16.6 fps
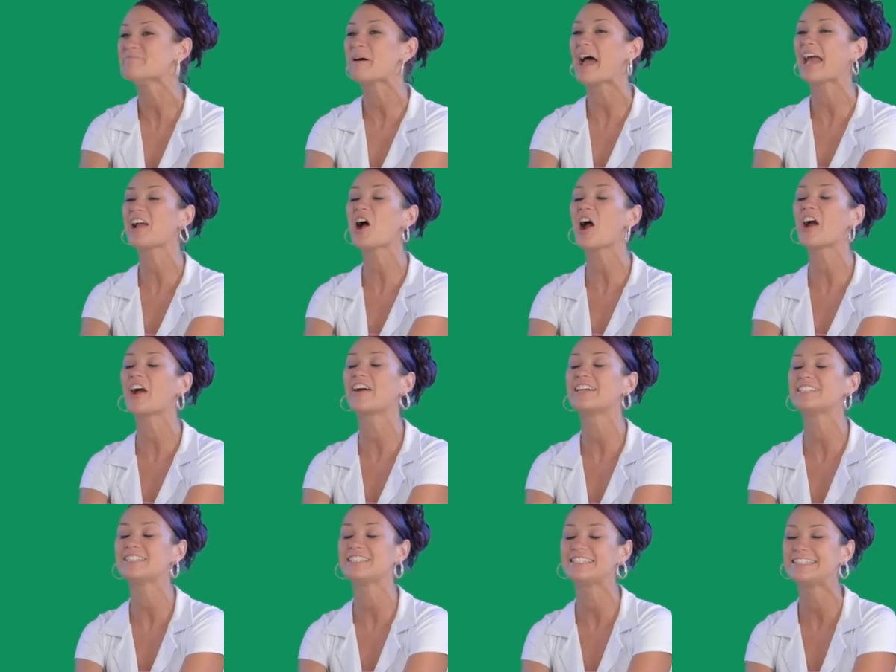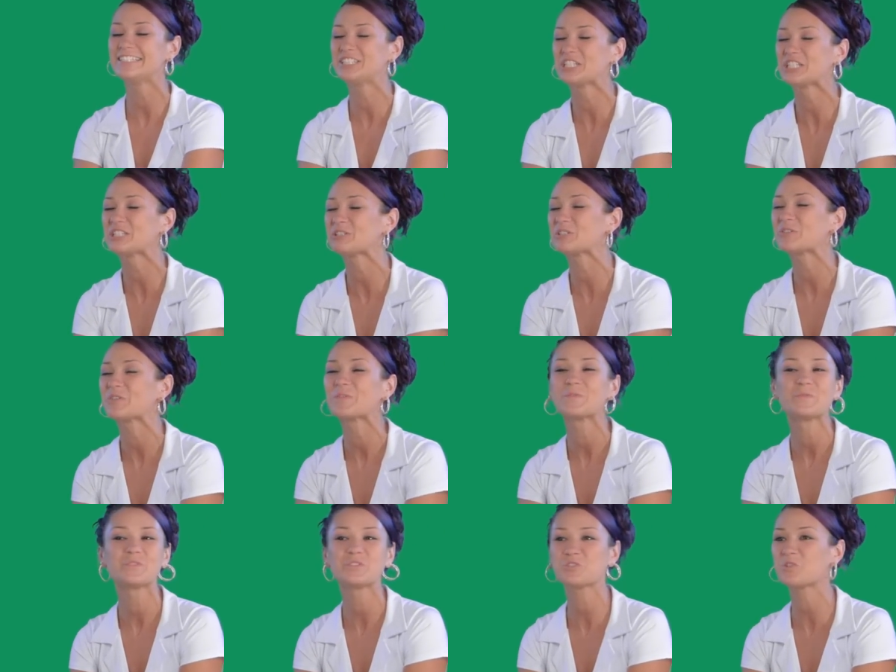My car is
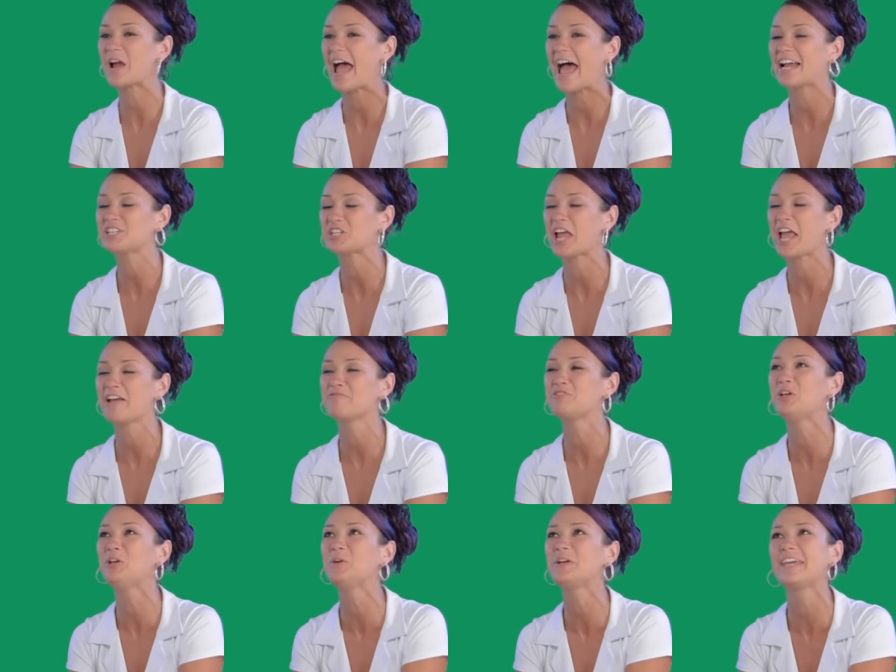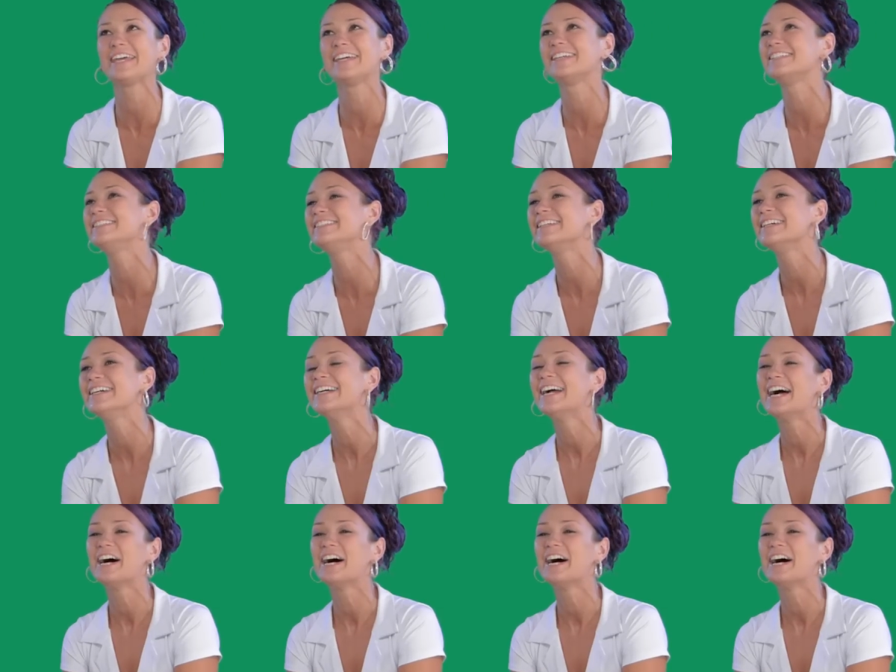just trashed. I have 2 kids.